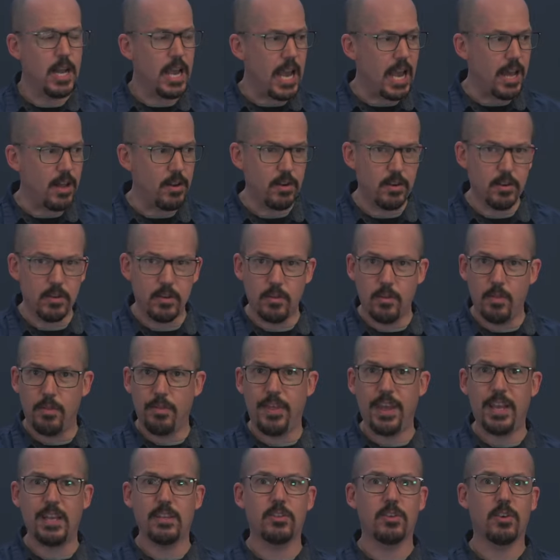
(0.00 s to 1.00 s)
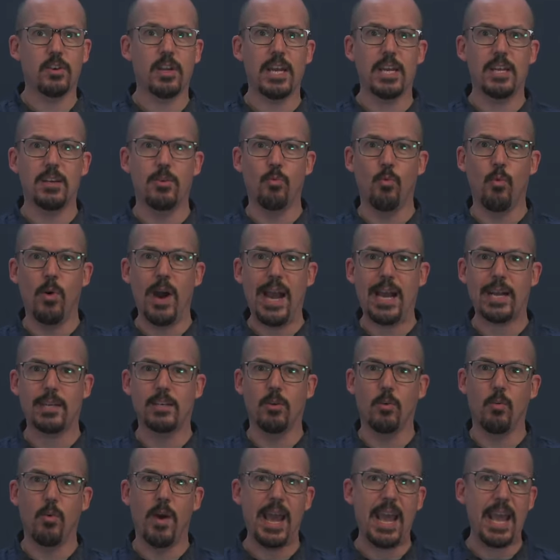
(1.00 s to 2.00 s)
And things are getting whacked
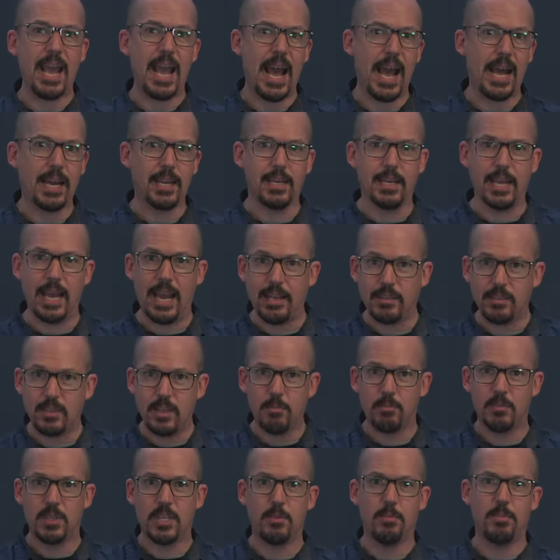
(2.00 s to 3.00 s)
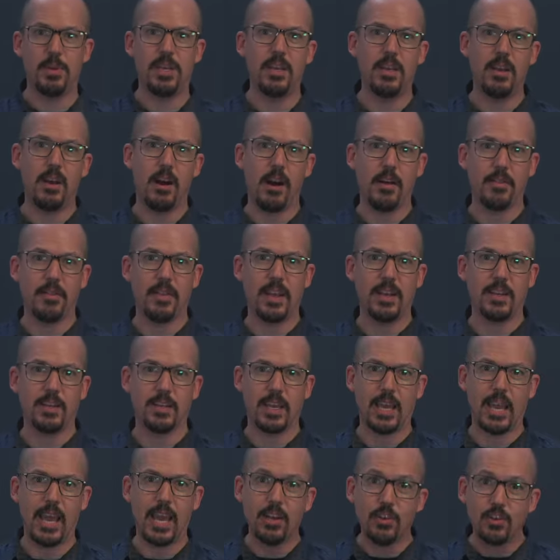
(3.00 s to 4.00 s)
away at and S M T P
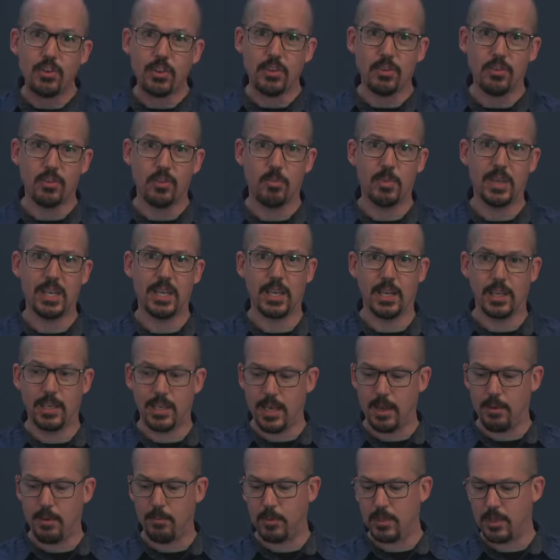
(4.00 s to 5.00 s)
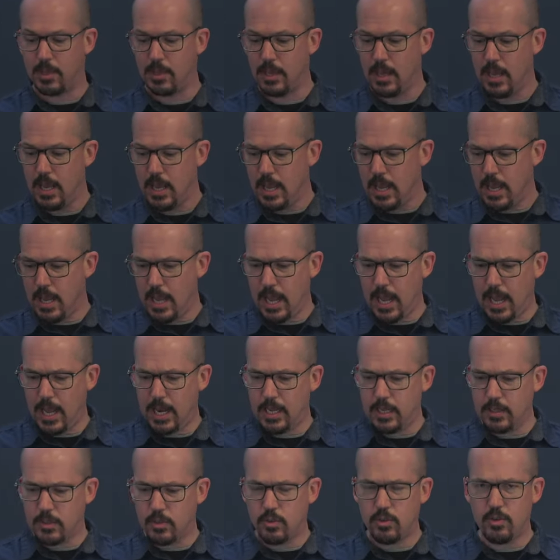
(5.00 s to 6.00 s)
authentications are being attempted. And
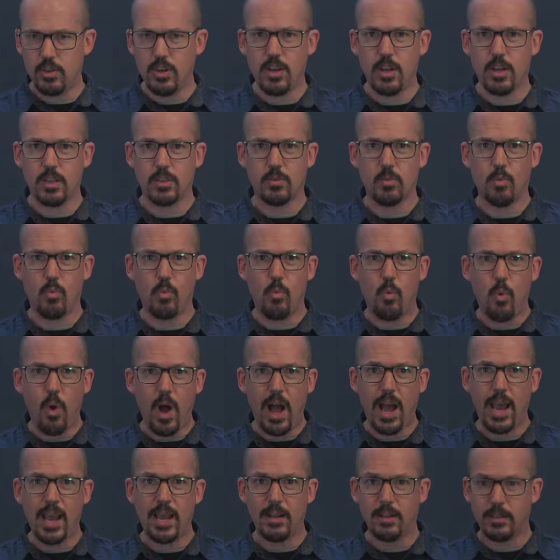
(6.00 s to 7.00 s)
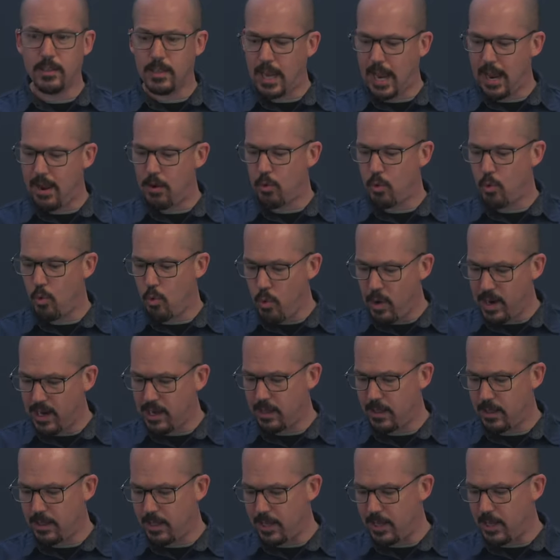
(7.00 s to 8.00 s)
it's just wild how
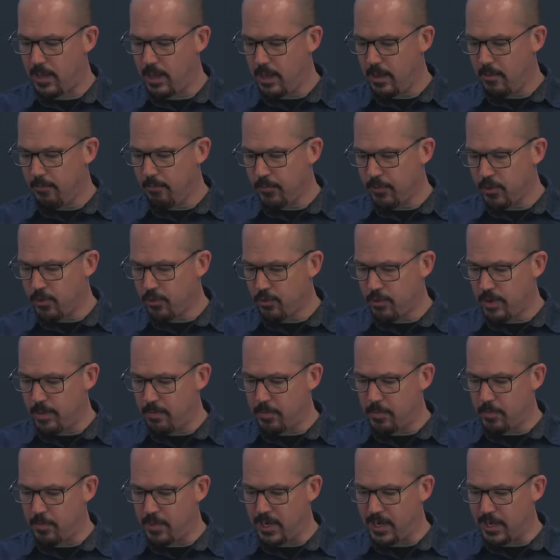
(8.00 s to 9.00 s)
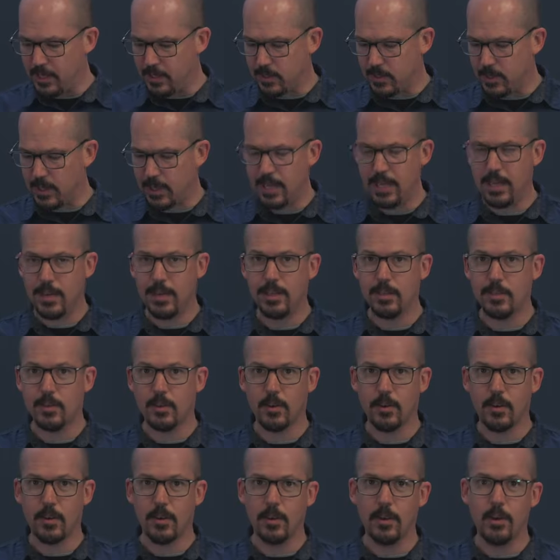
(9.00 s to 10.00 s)
quickly script bots and kiddies
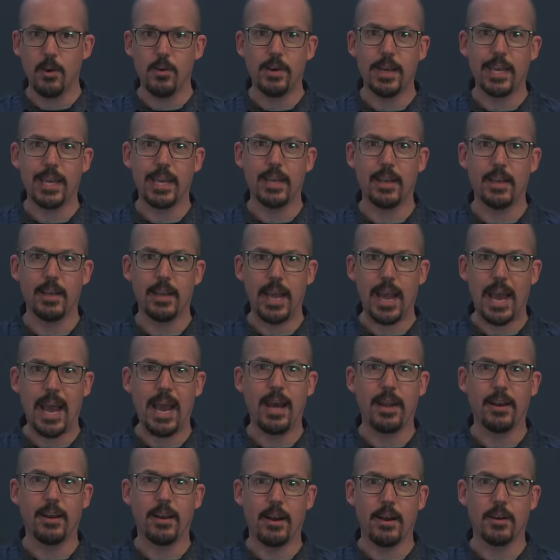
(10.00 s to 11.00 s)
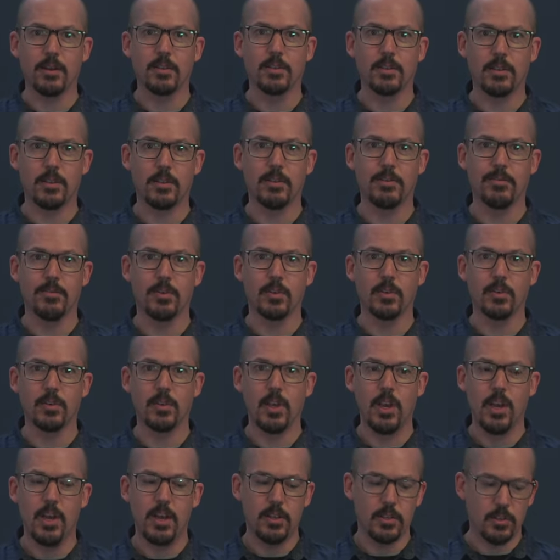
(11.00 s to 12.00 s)
are going at our servers.
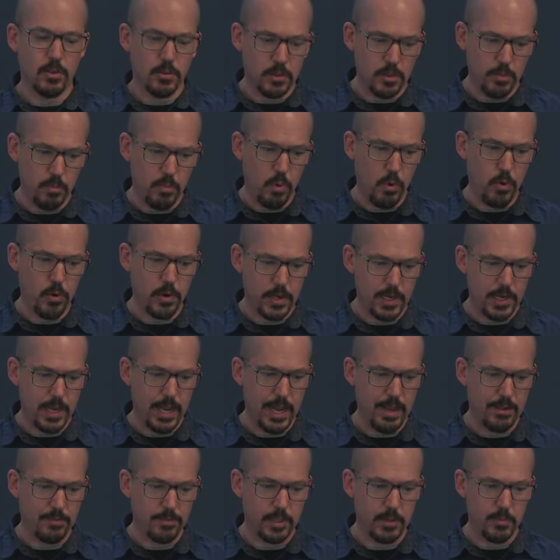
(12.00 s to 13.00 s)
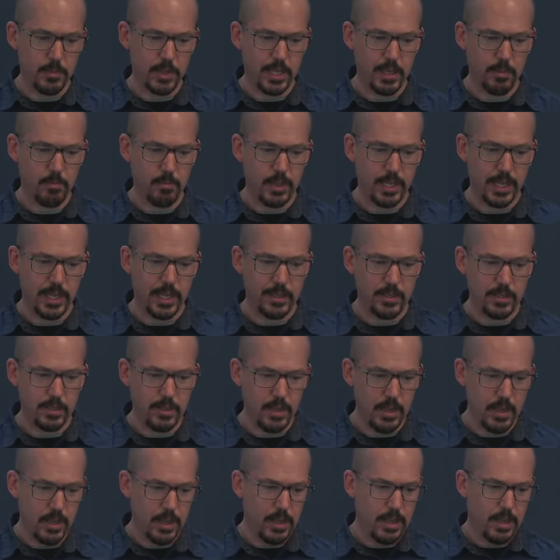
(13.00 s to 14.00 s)
So it's important to have something in place,
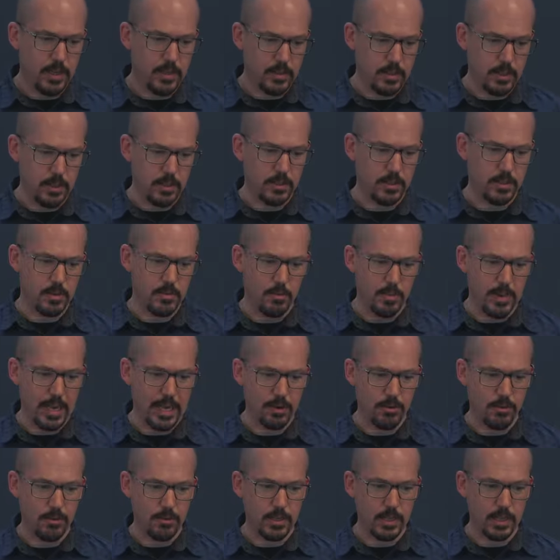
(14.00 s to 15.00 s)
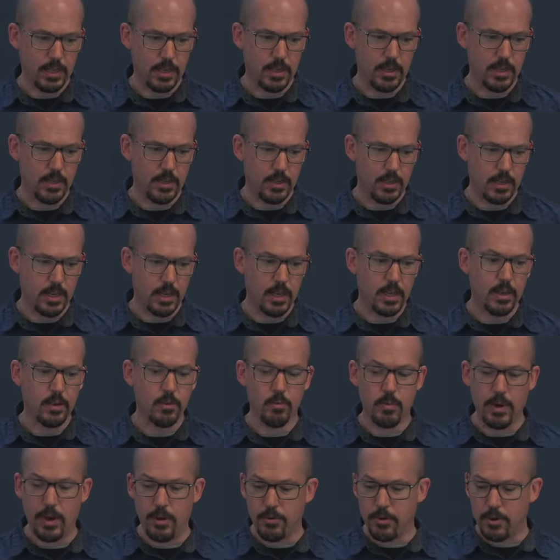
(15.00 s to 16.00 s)
such as a MikroTik uh,
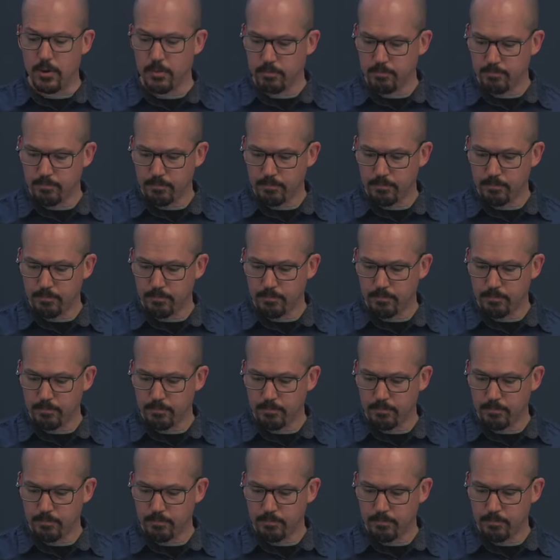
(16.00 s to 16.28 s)
router.